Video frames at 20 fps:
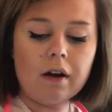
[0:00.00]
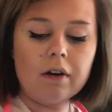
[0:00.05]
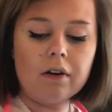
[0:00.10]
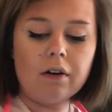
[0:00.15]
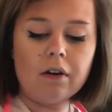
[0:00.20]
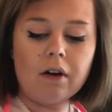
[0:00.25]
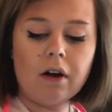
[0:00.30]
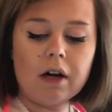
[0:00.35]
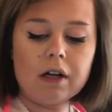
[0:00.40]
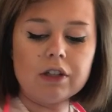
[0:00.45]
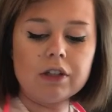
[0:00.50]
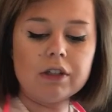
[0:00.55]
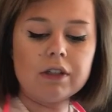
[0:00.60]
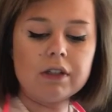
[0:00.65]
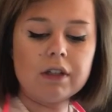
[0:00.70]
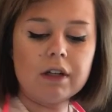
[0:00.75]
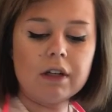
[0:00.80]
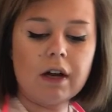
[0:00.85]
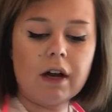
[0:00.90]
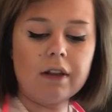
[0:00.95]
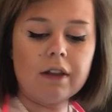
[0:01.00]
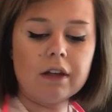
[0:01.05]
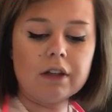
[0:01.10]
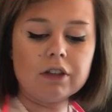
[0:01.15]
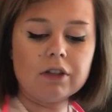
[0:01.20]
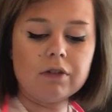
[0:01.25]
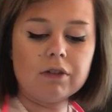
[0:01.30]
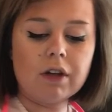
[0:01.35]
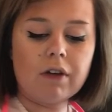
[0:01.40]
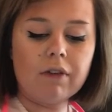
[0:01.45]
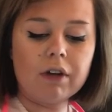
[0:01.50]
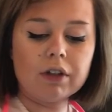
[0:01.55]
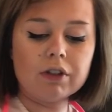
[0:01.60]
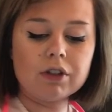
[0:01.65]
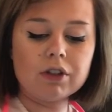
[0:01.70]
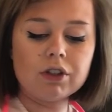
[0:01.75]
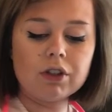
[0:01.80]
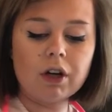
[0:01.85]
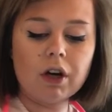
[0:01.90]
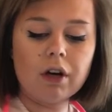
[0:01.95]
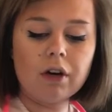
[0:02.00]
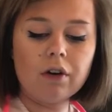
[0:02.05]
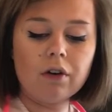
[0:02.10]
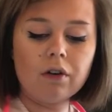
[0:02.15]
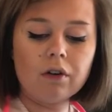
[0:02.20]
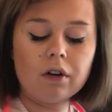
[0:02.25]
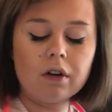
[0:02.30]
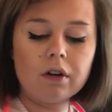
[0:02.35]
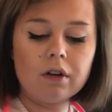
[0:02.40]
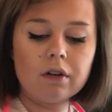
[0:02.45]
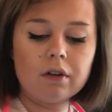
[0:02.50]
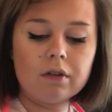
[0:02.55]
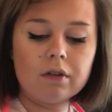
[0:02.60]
Neurologist did not think she was having a stroke.